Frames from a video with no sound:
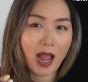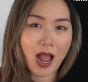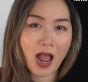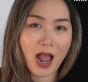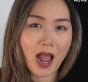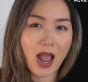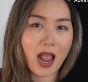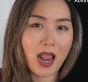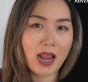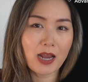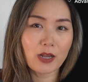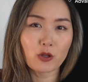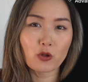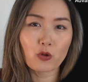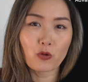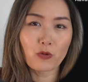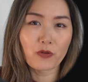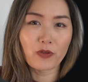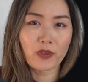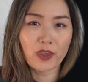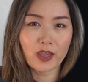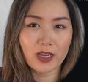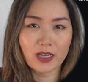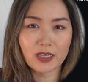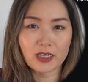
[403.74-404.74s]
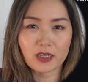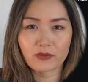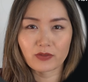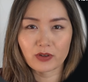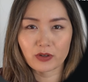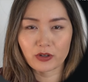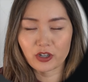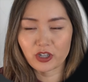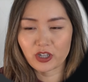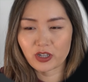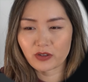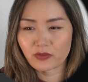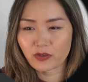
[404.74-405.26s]
I don't think it's a
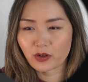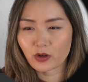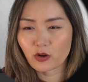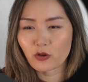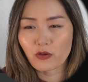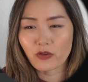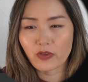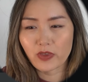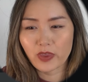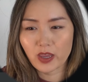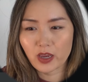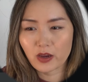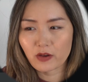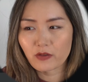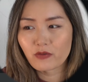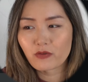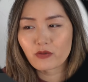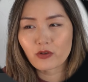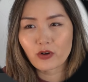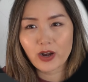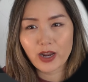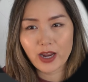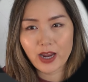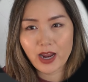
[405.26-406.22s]
very difficult thing for